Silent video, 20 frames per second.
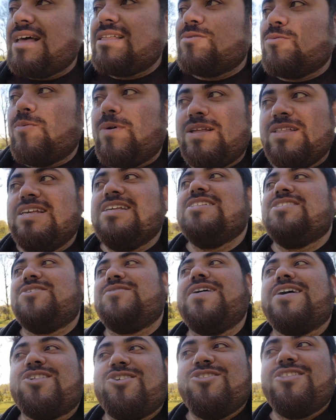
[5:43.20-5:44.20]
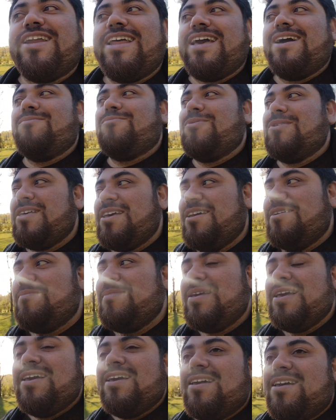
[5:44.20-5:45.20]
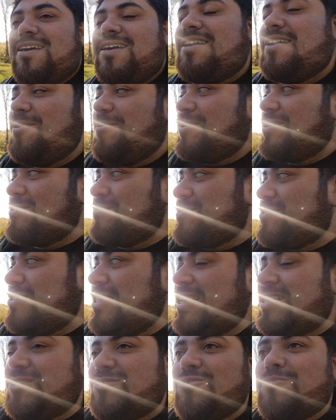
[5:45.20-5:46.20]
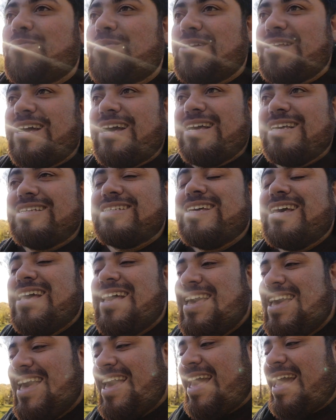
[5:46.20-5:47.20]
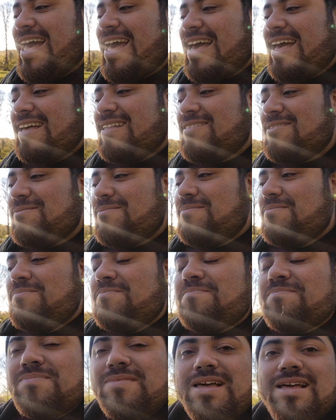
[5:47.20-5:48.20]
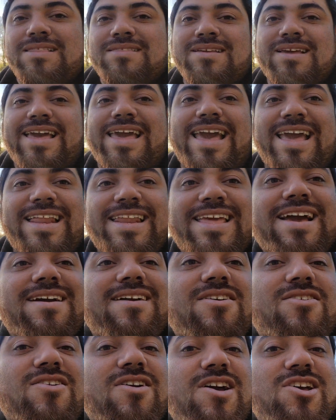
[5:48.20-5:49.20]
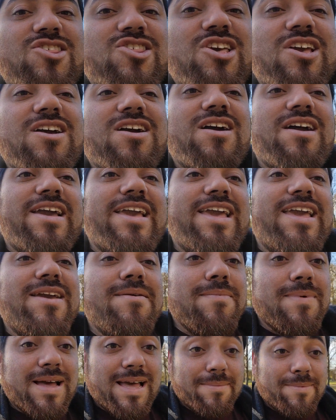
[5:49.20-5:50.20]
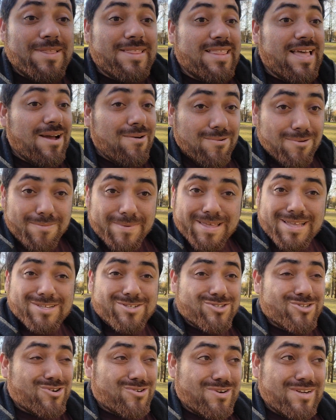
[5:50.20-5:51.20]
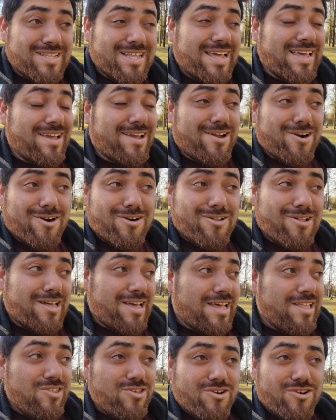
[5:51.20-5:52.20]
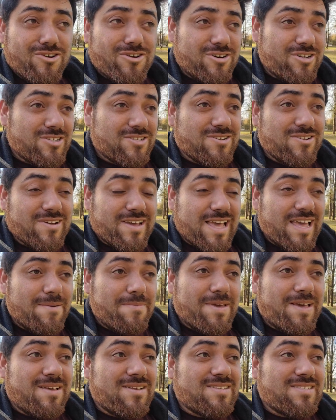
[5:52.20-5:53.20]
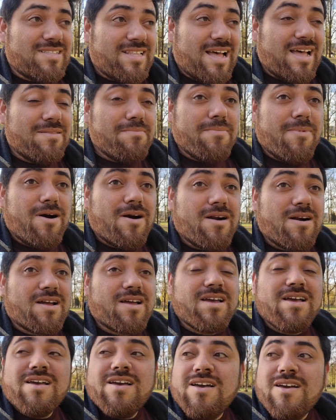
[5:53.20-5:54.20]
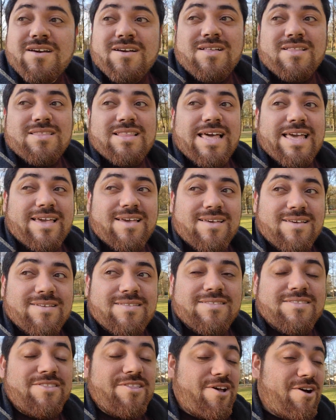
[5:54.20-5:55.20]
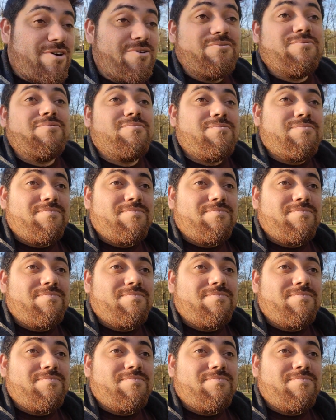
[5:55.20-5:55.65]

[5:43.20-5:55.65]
that one interaction that I have with him, he was like super nice. And and Kenya crushing on him, I mean, that would be a storyline, girl, get yours, okay? Because that mark, like, no.